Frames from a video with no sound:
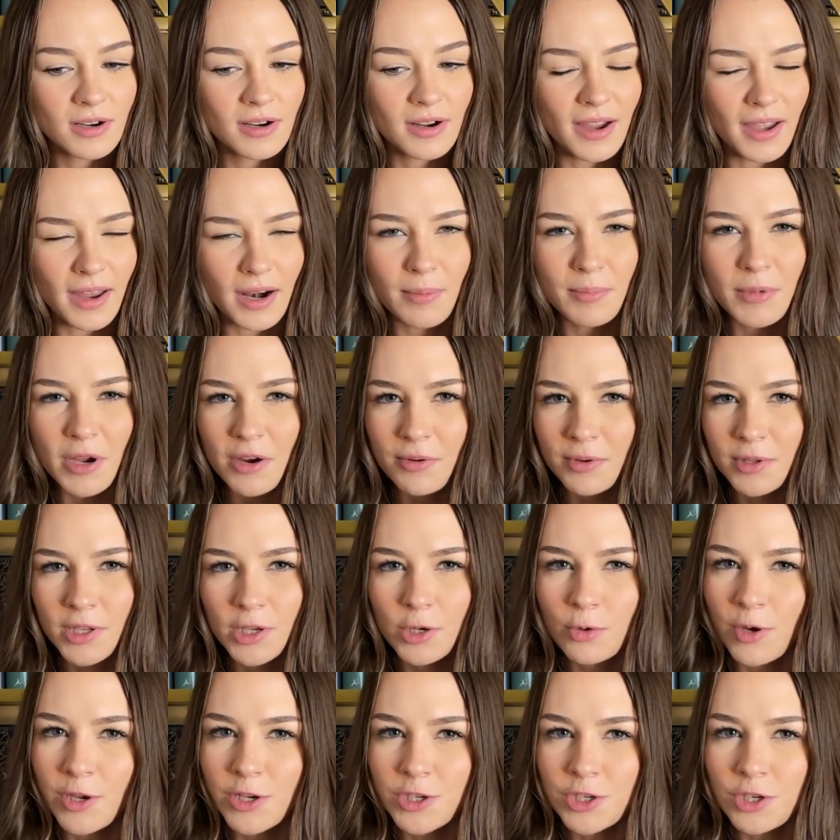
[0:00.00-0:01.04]
and I'm not really
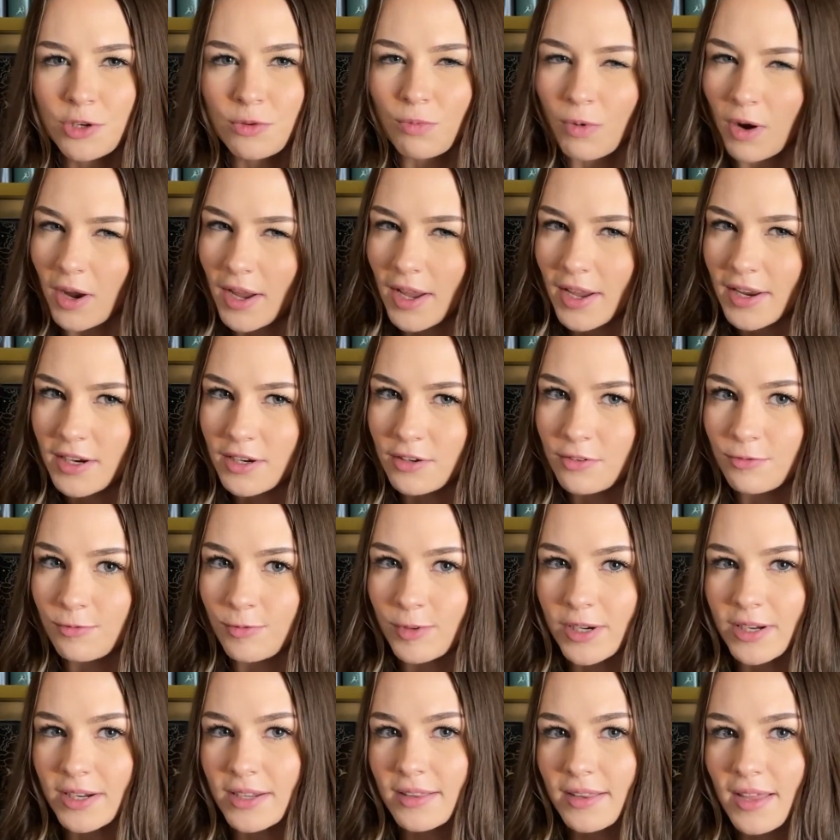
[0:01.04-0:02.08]
quite sure why I didn't
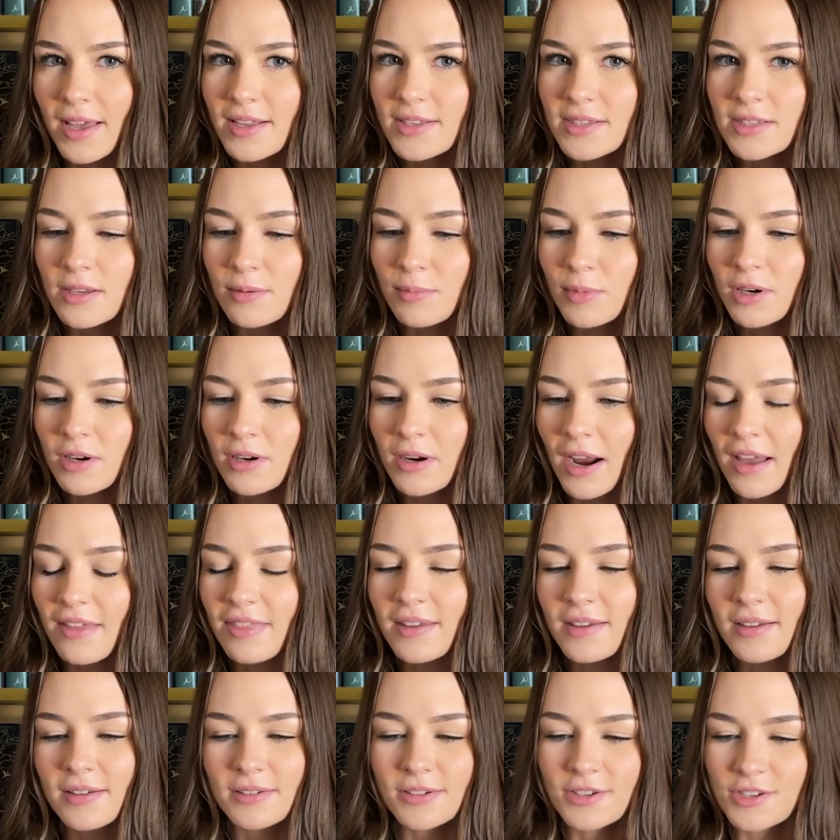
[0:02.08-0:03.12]
read it last summer. I
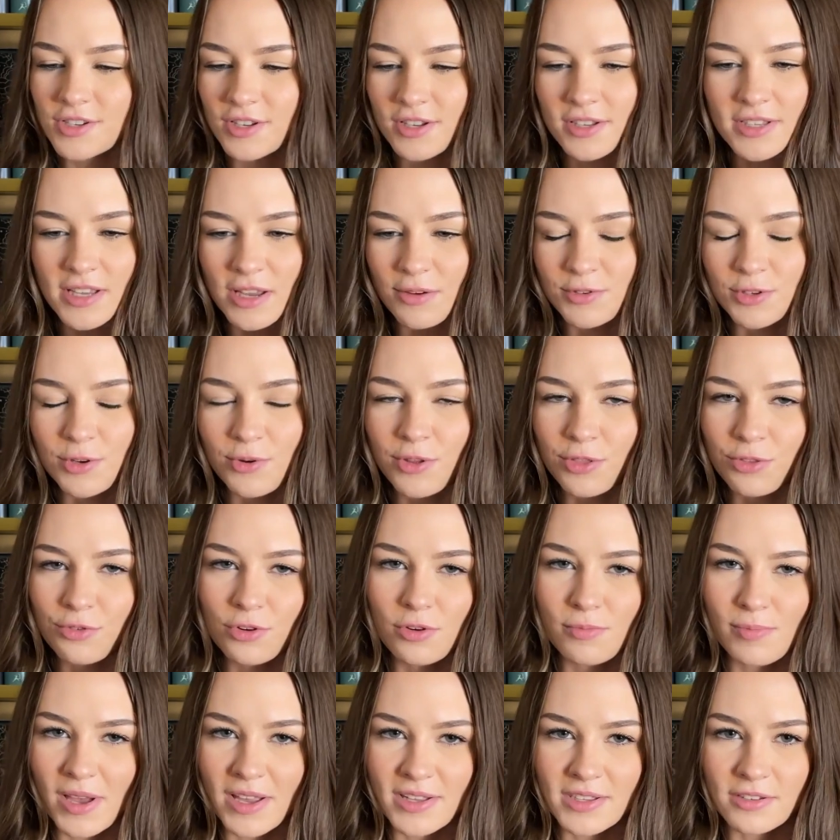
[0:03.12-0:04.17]
think just because I was going through a
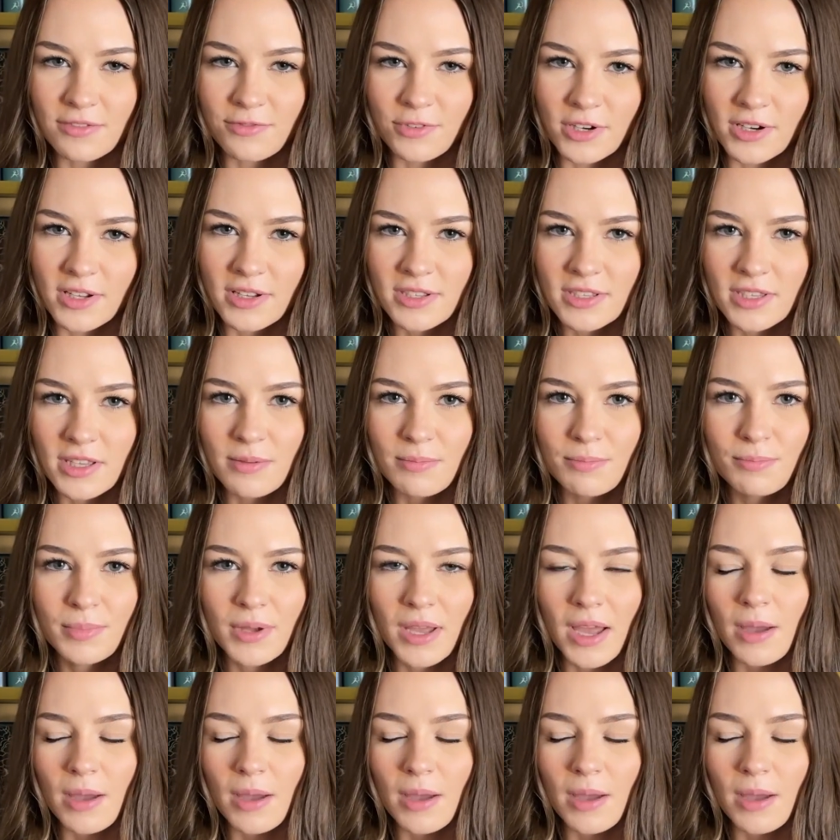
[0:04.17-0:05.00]
massive reading slump.